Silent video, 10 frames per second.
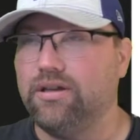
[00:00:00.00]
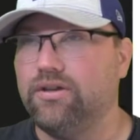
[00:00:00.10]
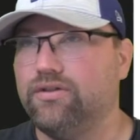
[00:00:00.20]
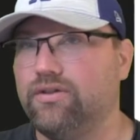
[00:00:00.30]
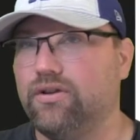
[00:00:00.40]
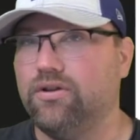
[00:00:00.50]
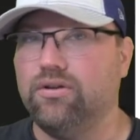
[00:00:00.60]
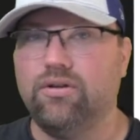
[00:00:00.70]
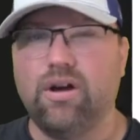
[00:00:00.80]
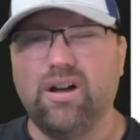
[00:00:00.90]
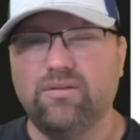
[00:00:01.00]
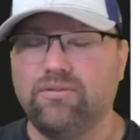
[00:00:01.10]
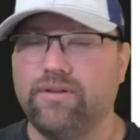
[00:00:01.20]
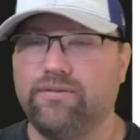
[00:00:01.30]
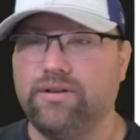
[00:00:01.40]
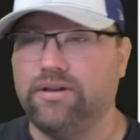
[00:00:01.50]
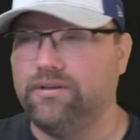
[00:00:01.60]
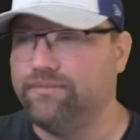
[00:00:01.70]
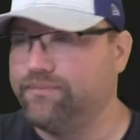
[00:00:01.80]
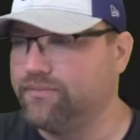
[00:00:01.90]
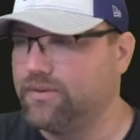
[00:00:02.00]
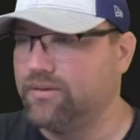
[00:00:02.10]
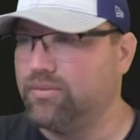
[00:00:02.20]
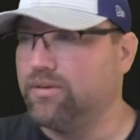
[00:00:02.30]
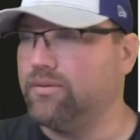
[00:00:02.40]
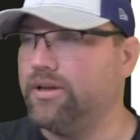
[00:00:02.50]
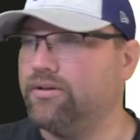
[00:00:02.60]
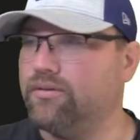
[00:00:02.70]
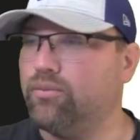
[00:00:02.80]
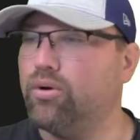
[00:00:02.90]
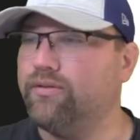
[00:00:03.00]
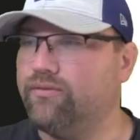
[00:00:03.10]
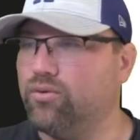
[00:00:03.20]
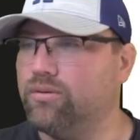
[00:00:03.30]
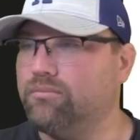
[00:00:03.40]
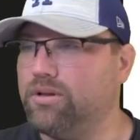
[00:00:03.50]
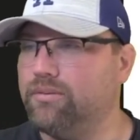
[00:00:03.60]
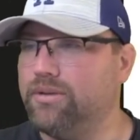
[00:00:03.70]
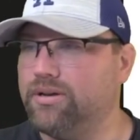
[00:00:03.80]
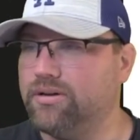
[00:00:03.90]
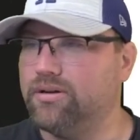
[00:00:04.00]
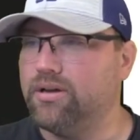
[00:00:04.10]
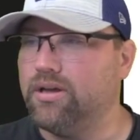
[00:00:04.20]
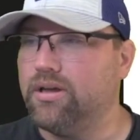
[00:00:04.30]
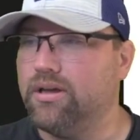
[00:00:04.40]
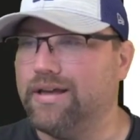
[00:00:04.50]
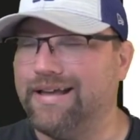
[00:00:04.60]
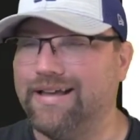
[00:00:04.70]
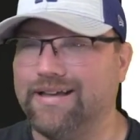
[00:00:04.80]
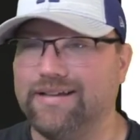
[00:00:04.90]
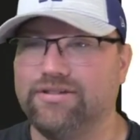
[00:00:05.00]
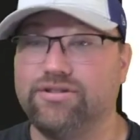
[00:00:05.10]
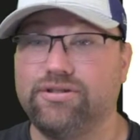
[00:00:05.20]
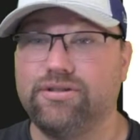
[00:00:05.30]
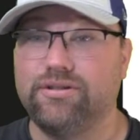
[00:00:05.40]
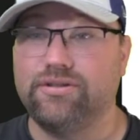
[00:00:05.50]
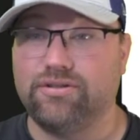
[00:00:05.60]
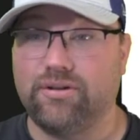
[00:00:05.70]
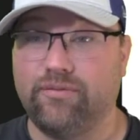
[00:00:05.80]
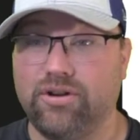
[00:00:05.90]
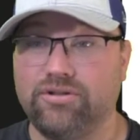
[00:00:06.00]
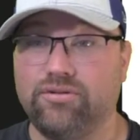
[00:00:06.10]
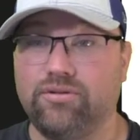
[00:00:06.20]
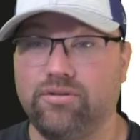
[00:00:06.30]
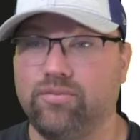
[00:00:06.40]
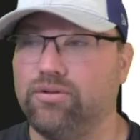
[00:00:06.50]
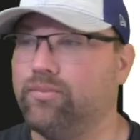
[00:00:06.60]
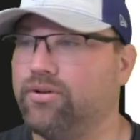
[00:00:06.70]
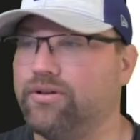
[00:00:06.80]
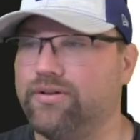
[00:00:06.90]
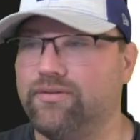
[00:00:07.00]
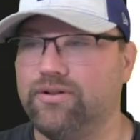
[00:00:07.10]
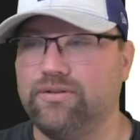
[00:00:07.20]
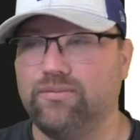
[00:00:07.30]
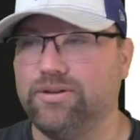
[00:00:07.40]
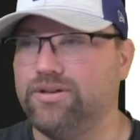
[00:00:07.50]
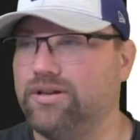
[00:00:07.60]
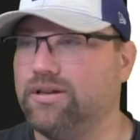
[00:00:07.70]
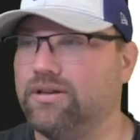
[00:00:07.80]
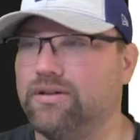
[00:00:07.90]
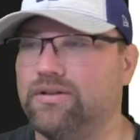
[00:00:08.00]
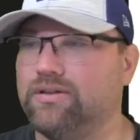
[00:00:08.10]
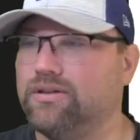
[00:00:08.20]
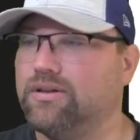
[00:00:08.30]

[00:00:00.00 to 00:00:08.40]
So roughly, probably under a 0.4 millimeter circumferential or perimeter difference, which is,